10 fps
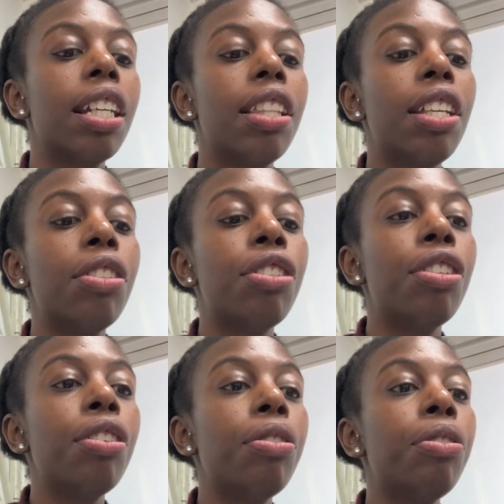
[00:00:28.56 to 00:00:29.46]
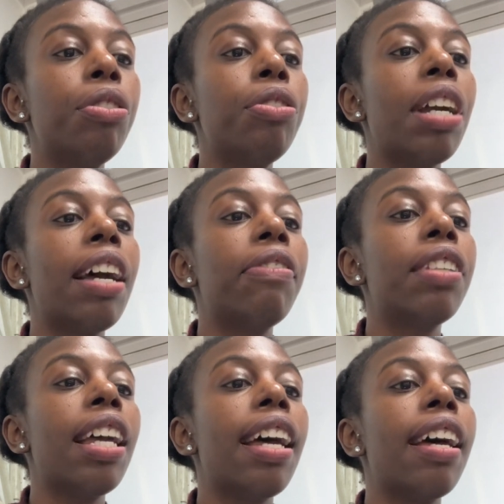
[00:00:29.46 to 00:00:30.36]
Then two, you have
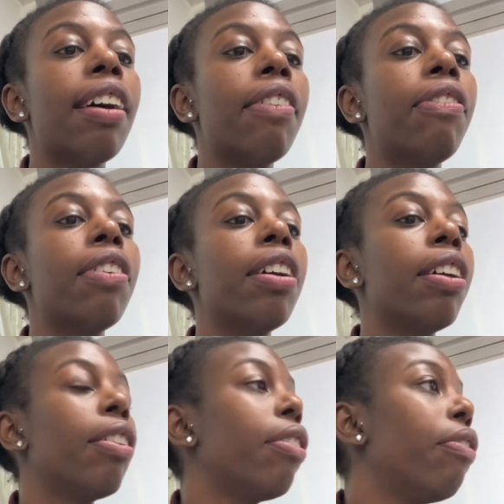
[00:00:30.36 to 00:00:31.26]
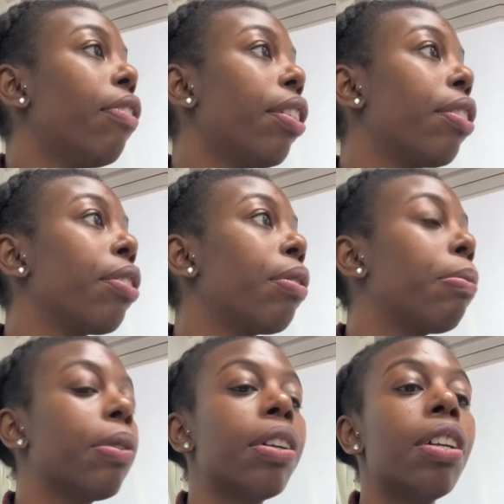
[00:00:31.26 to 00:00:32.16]
to have the verb.
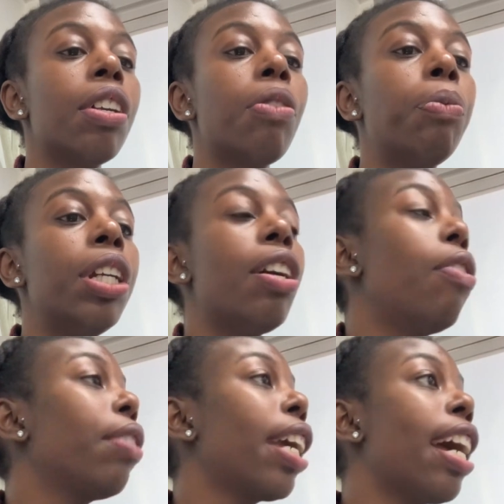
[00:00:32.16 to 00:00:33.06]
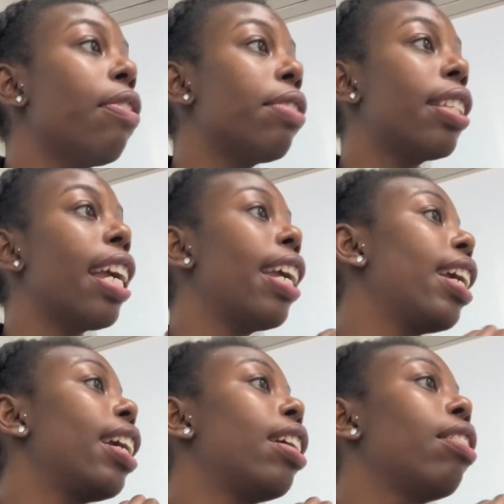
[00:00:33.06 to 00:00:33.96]
We don't count
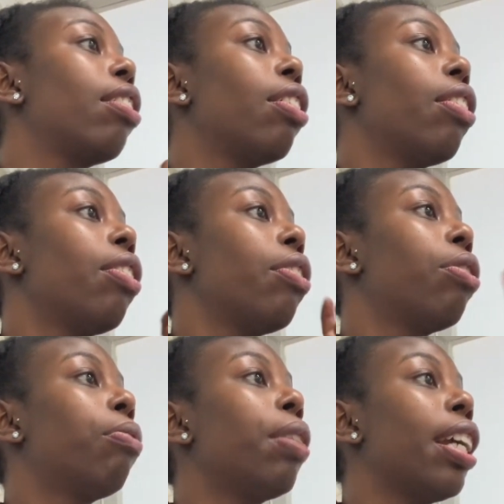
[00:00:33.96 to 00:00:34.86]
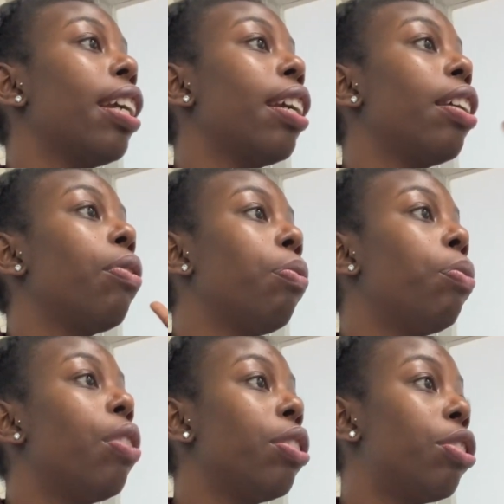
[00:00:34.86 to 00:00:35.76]
saying 3,
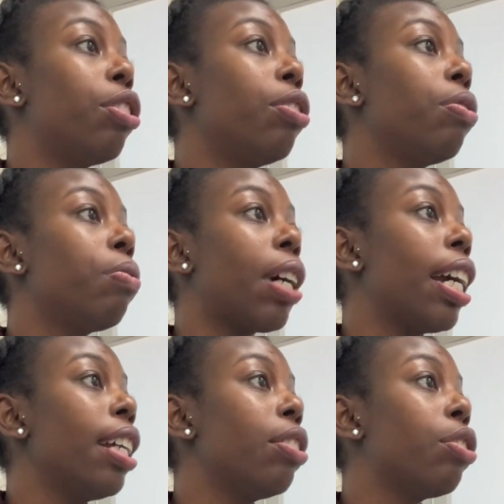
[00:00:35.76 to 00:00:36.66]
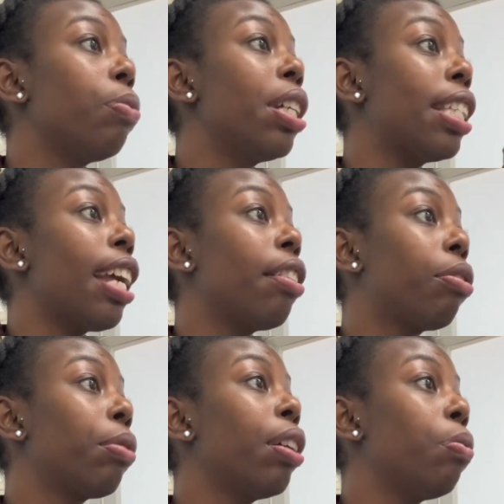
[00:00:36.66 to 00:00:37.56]
1, 2, right? Do we say
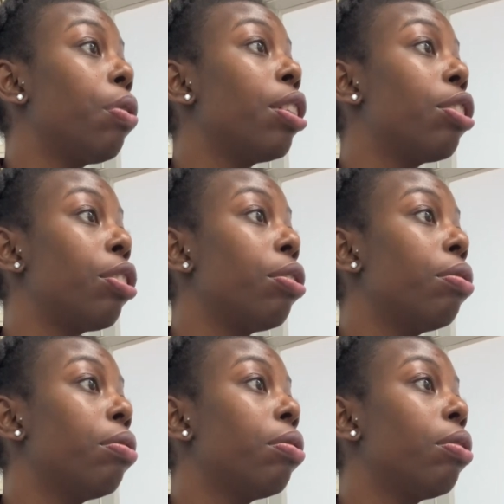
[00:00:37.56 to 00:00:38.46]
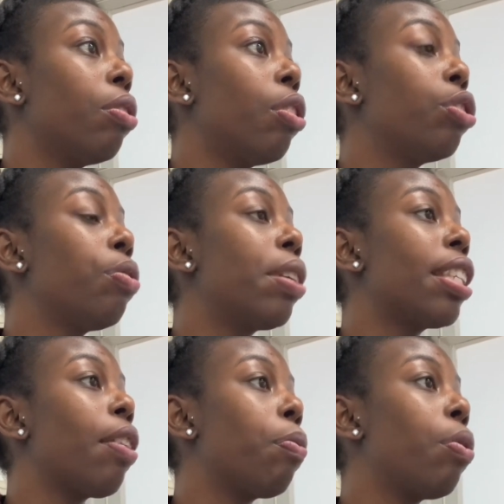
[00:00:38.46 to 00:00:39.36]
3, 1, 2? Or do we
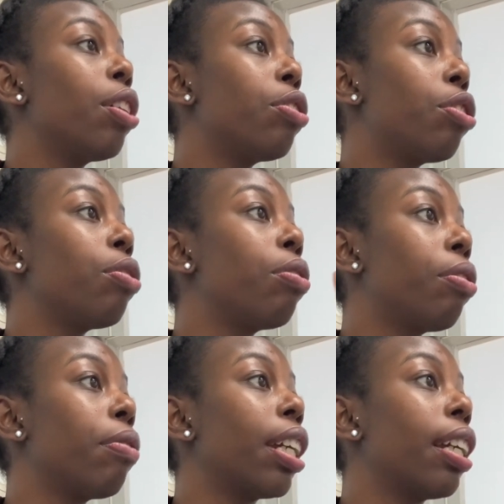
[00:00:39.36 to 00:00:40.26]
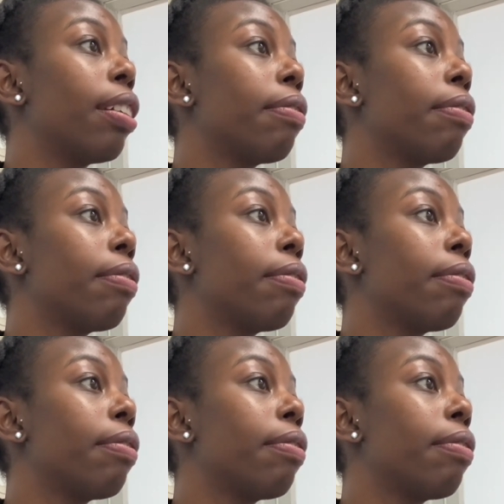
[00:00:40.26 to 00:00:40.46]
say 1, 2, 3?